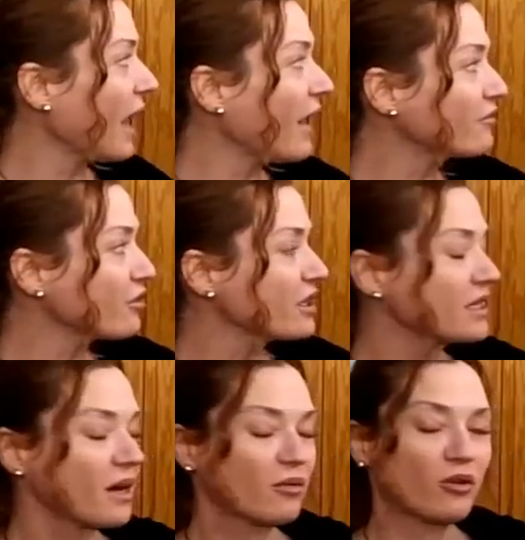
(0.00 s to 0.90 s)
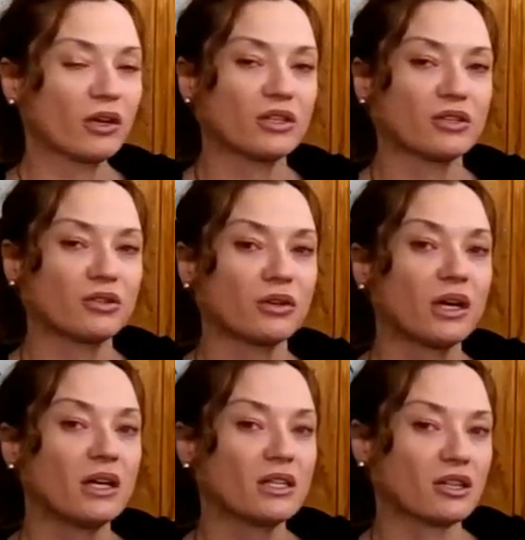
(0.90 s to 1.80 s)
After this, I'm going to
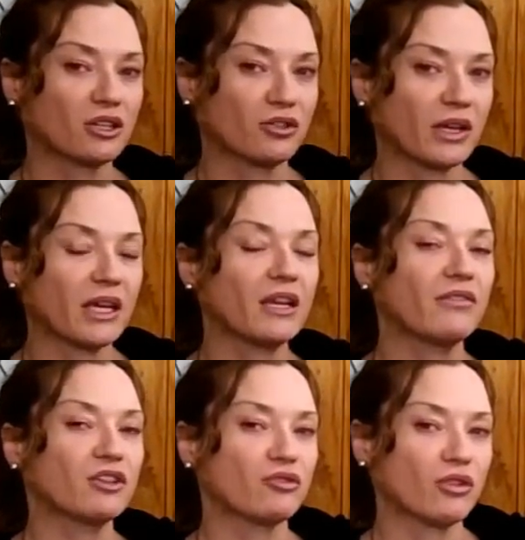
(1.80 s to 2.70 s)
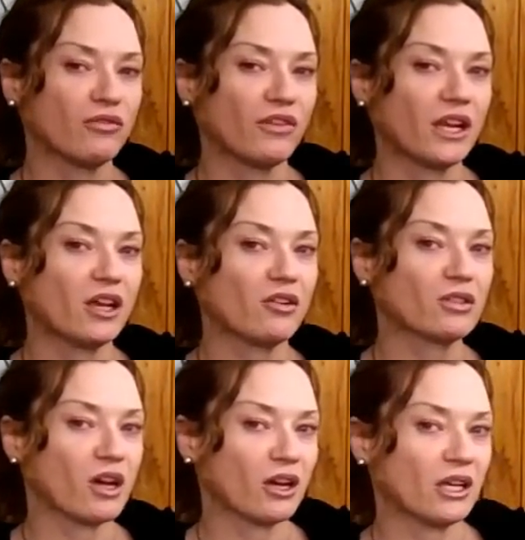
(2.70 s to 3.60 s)
start doing individual
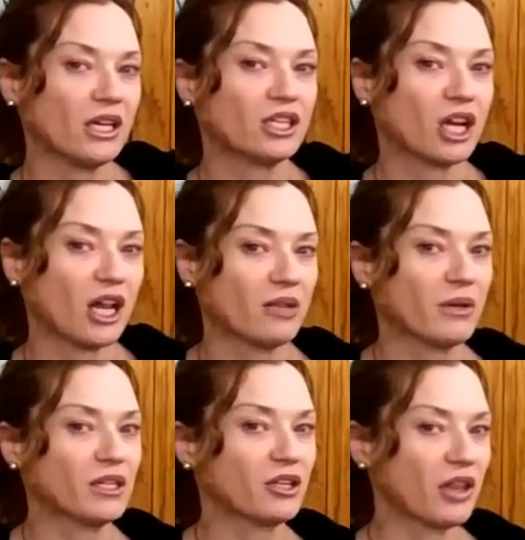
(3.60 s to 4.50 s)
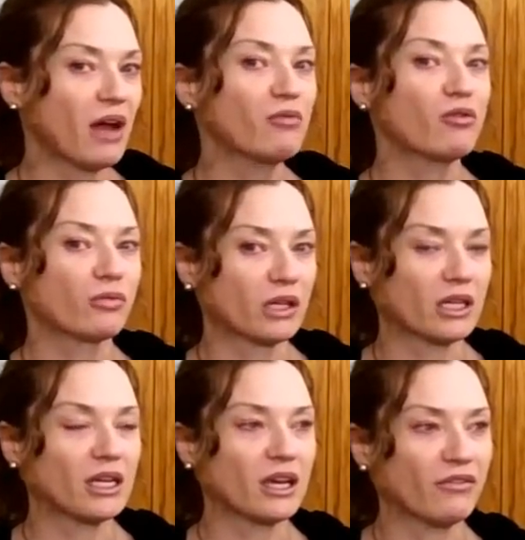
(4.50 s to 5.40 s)
videos on each element. So that will
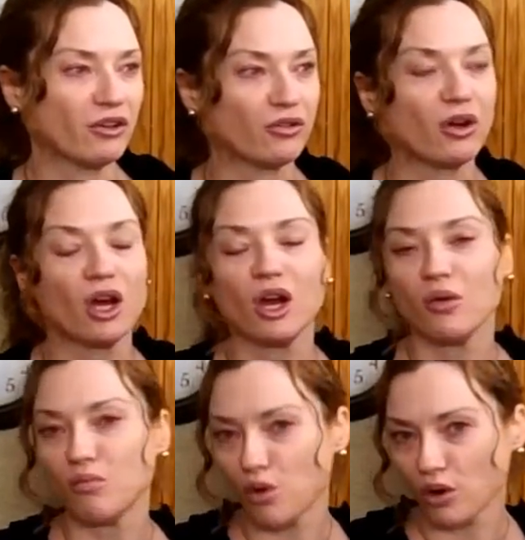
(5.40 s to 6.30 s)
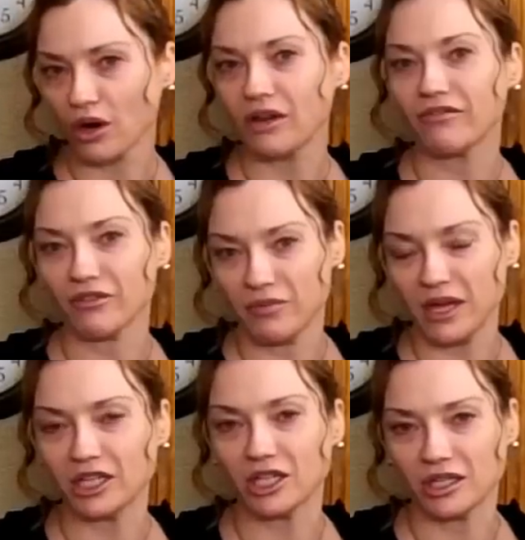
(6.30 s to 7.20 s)
really give you more
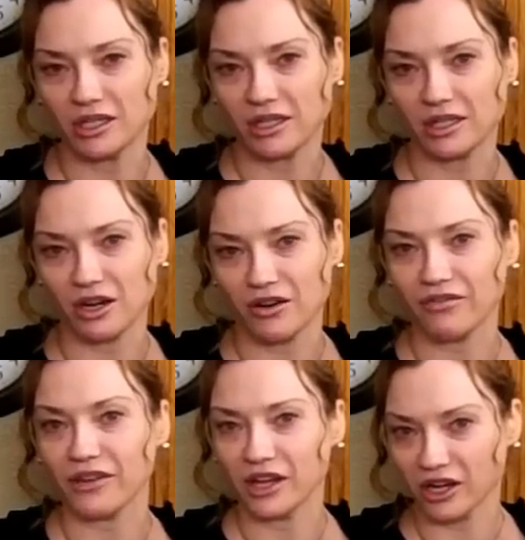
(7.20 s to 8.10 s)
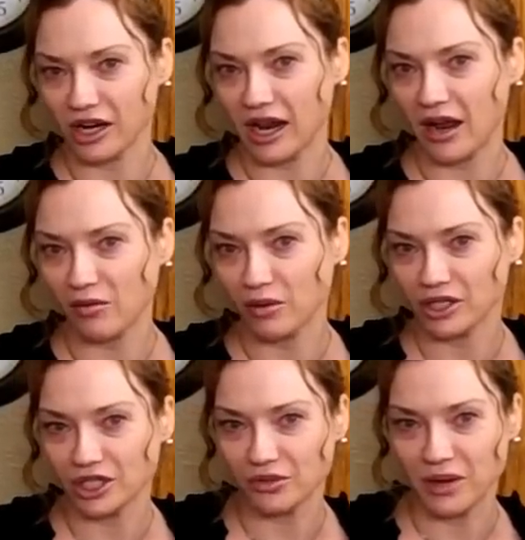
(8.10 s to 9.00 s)
information to start figuring out
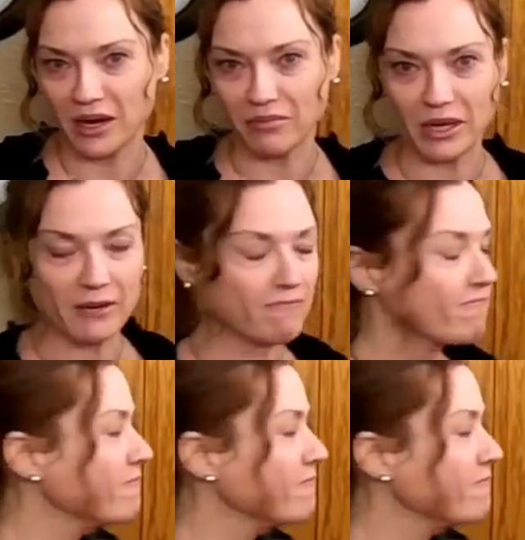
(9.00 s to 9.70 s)
what you might be.